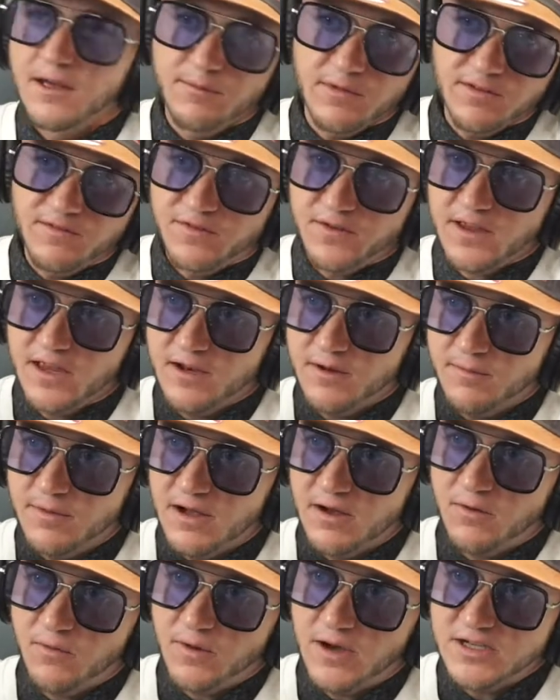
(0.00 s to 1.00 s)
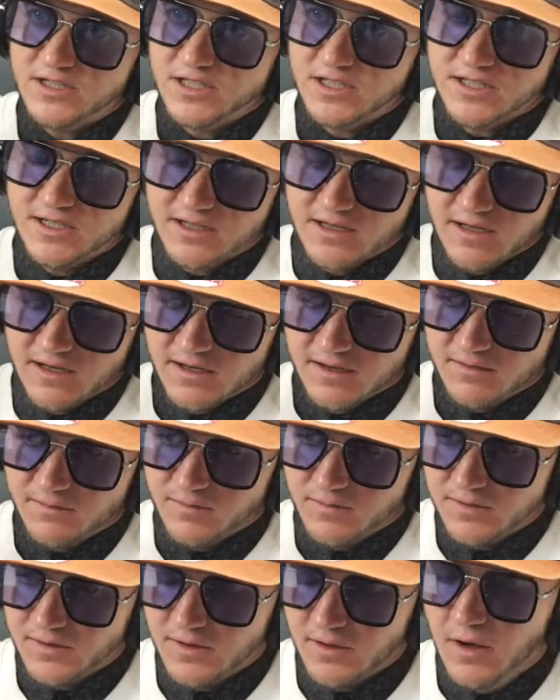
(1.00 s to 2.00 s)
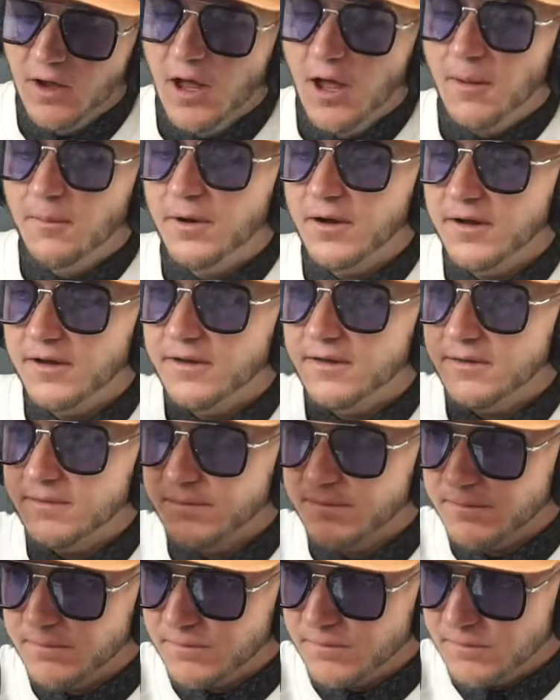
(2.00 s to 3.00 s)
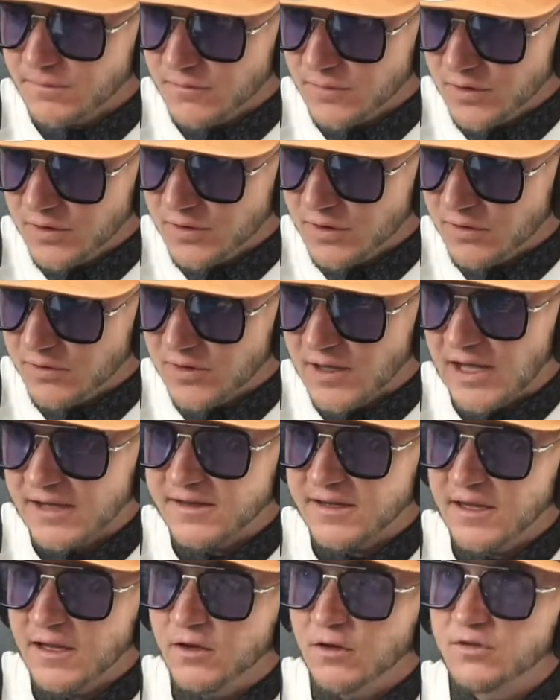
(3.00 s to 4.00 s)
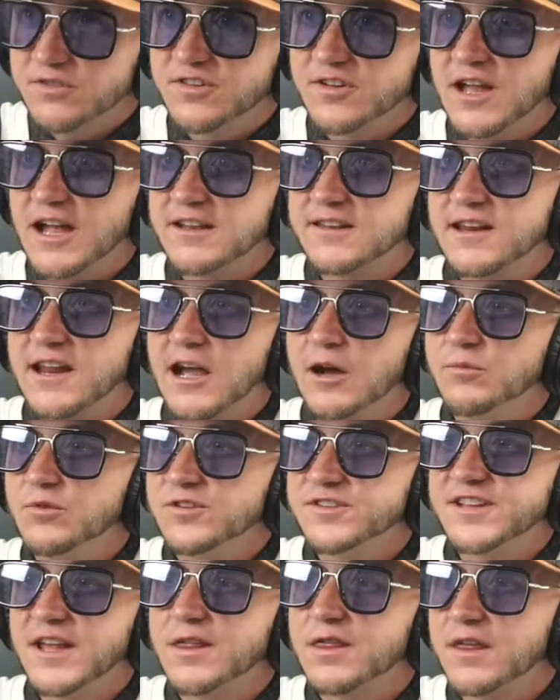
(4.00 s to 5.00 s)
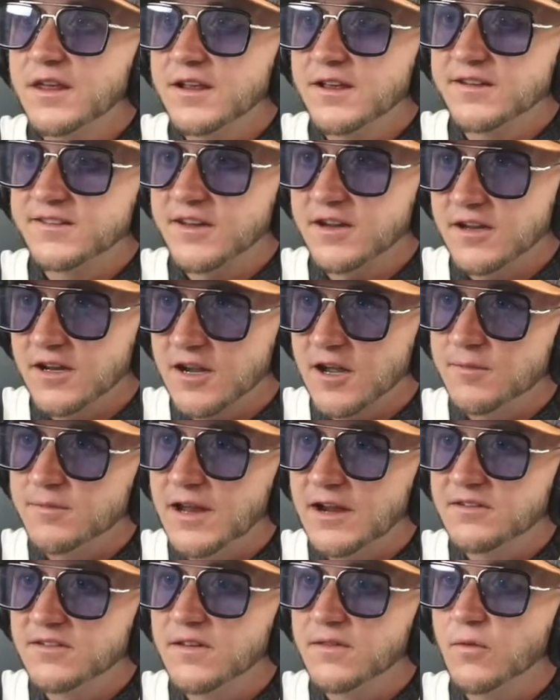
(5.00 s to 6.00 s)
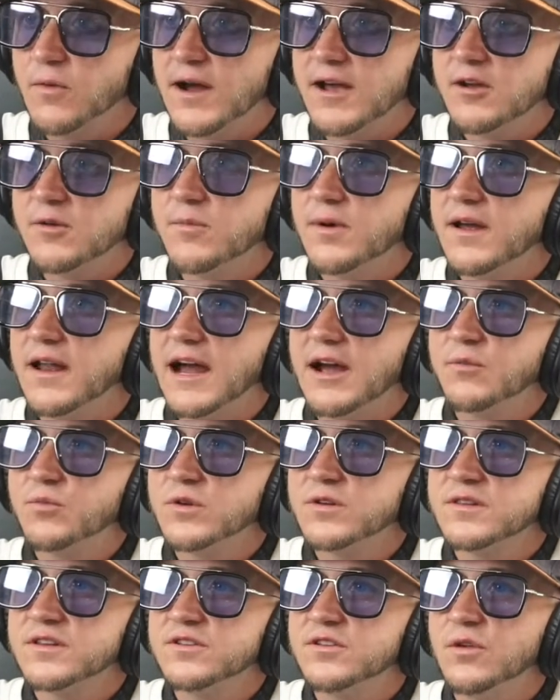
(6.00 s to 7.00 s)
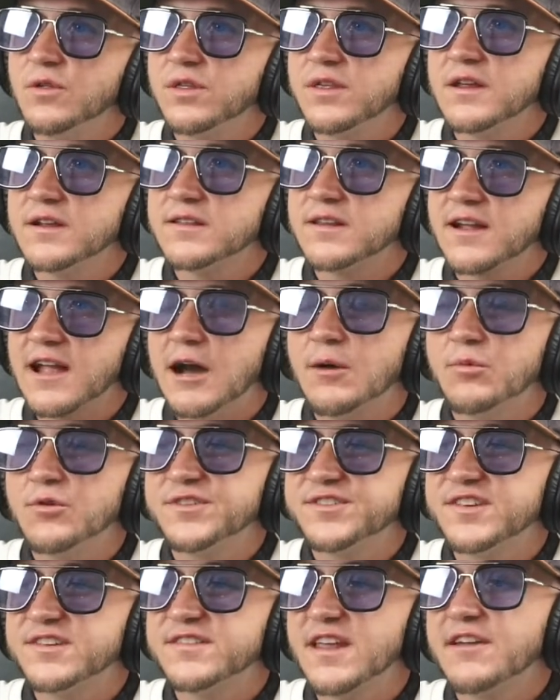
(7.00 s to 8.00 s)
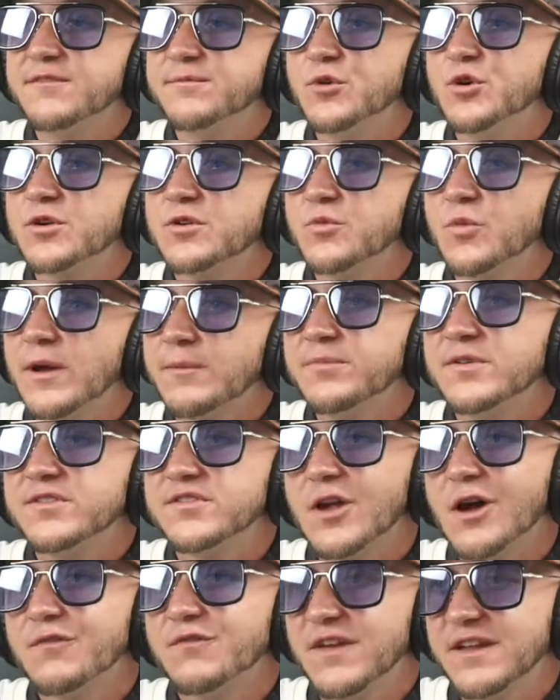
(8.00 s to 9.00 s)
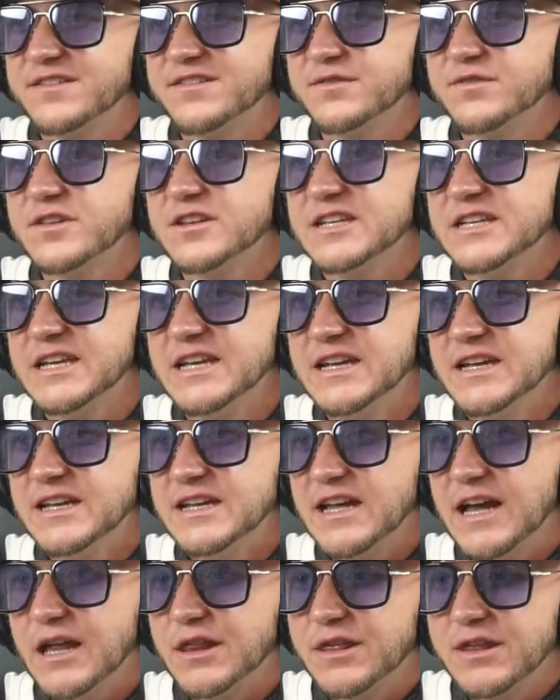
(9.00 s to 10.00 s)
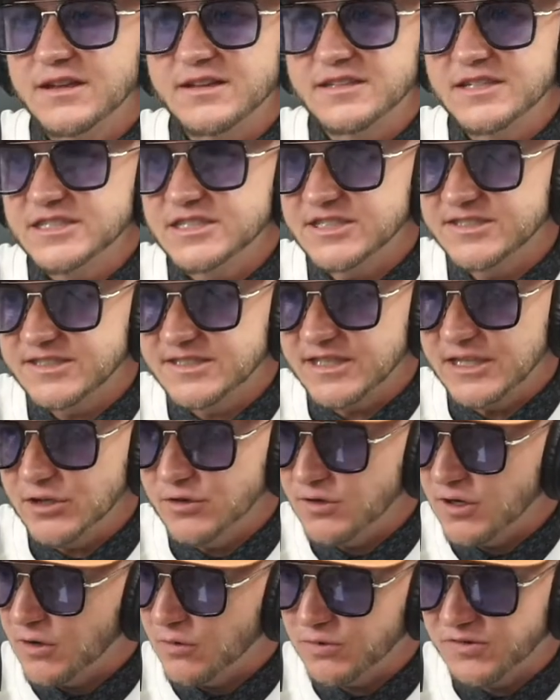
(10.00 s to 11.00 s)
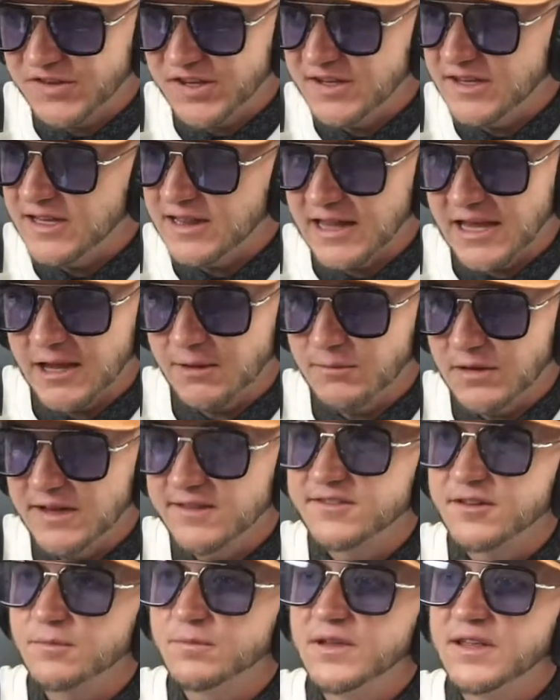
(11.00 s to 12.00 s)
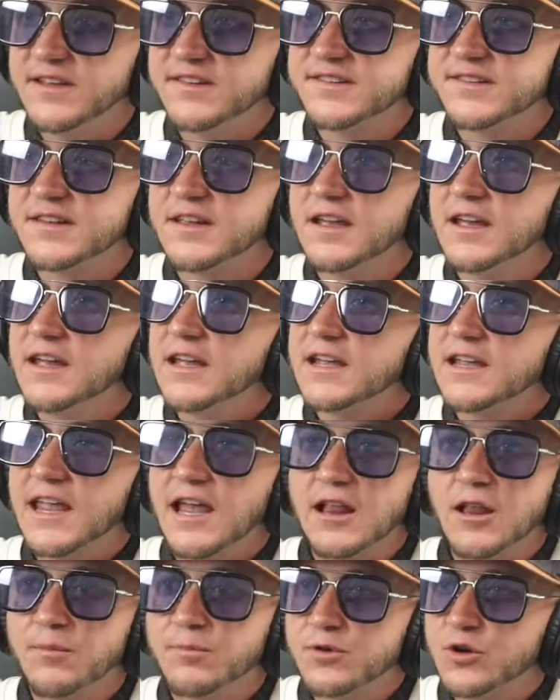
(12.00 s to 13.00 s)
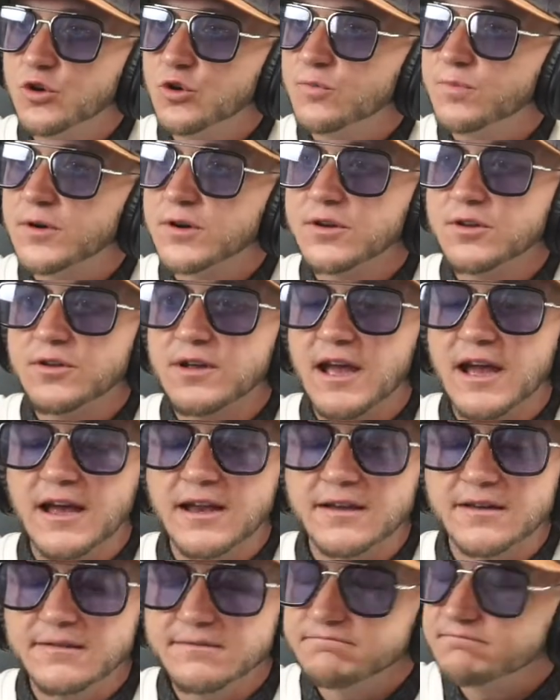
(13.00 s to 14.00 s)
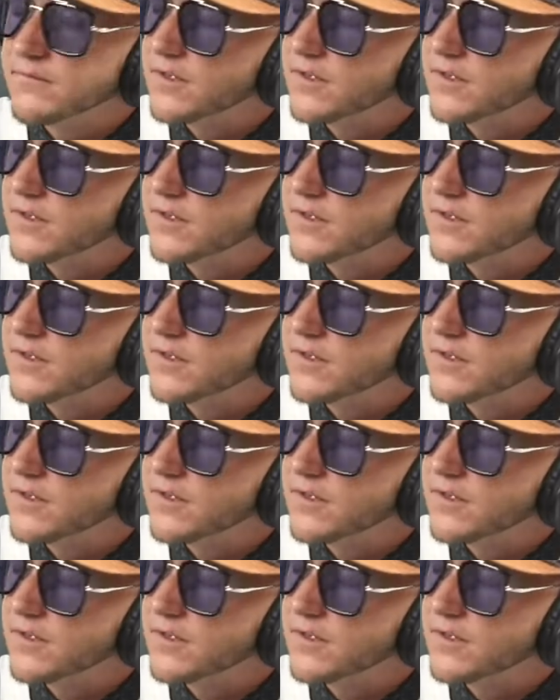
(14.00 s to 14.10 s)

I mean, forget about Washington and but you got the Eagles, you got the Cowboys. I think it's going to come down to the wire, but I really do think the Cowboys just have more weapons offensively. I think they just, CeeDee Lamb is a beast. Gallup, Cooper, you got,